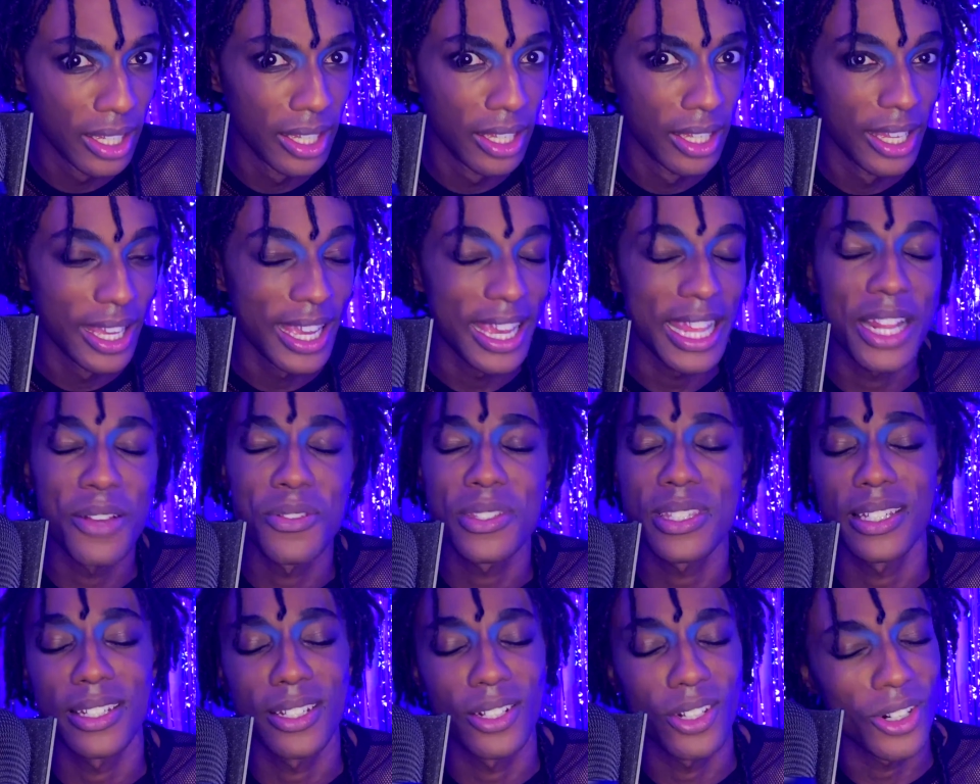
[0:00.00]
and I was
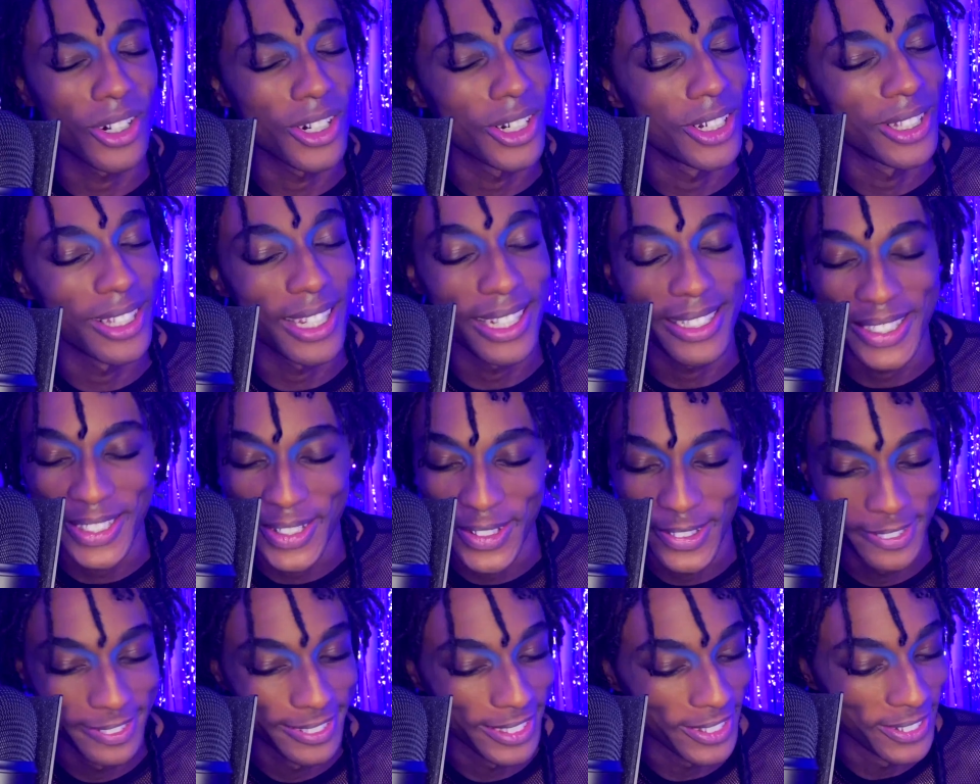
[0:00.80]
like, girl, I
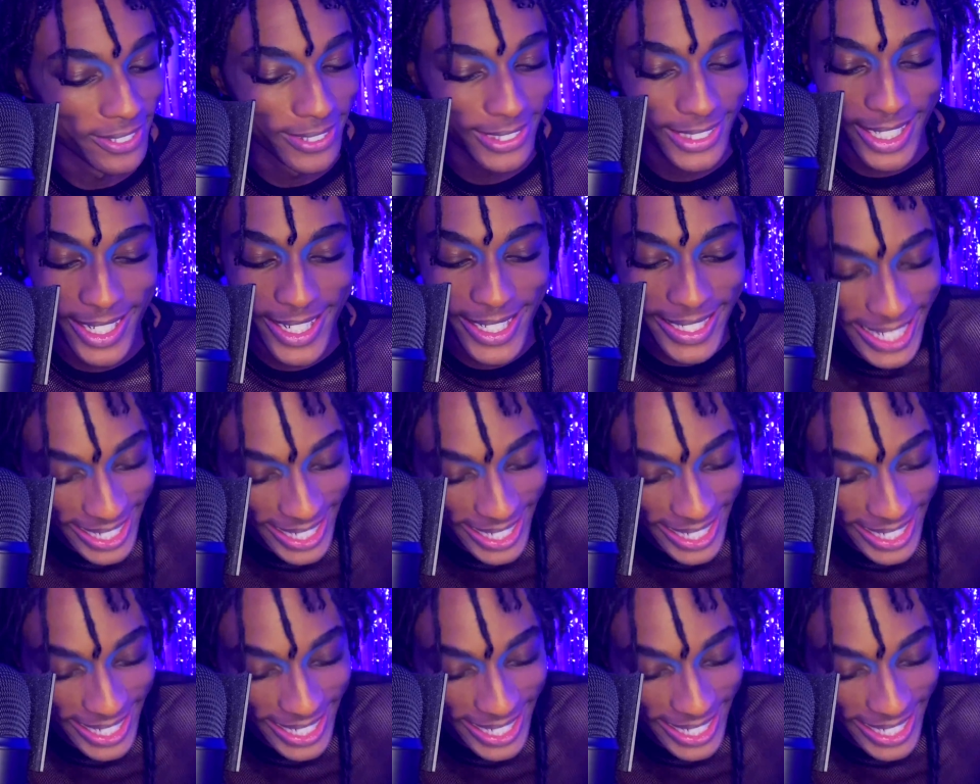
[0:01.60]
know, don't judge.